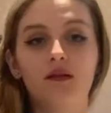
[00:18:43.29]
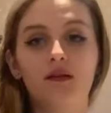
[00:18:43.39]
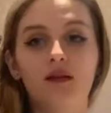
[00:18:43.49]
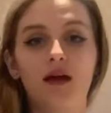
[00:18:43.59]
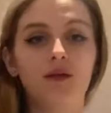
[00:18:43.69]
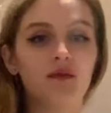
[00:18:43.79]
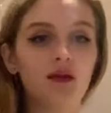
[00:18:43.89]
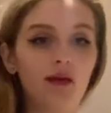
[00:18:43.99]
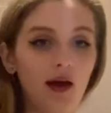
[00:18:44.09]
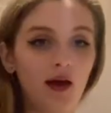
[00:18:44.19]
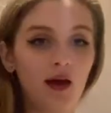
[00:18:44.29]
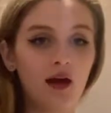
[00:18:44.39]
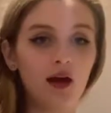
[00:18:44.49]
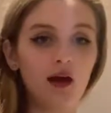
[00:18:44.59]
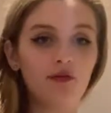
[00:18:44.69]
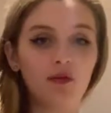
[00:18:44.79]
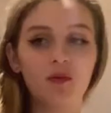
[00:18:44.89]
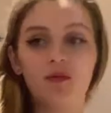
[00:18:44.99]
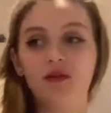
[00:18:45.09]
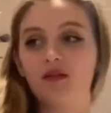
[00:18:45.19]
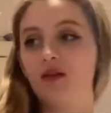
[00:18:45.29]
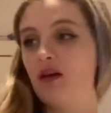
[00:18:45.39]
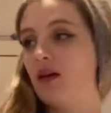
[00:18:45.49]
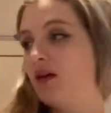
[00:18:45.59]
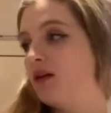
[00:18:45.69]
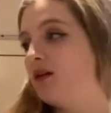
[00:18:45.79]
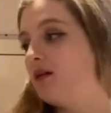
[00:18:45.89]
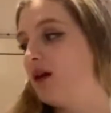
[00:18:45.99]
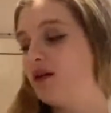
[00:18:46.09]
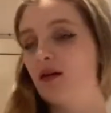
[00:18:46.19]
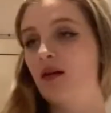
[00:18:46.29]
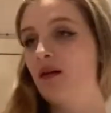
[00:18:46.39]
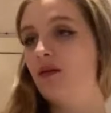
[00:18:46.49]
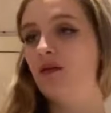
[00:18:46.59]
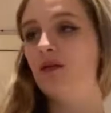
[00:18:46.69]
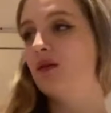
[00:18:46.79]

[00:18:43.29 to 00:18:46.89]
let them do it. If someone wants to, I don't know,